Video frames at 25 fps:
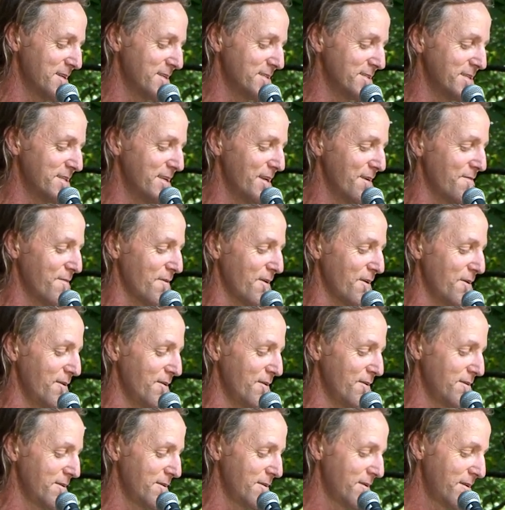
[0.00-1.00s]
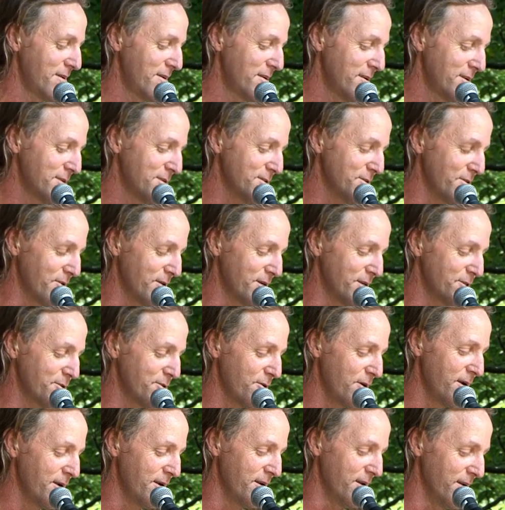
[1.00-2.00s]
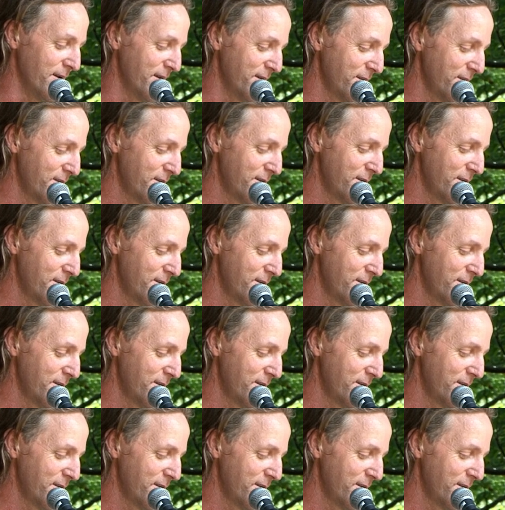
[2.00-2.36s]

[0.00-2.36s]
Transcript: is difficult. So I try to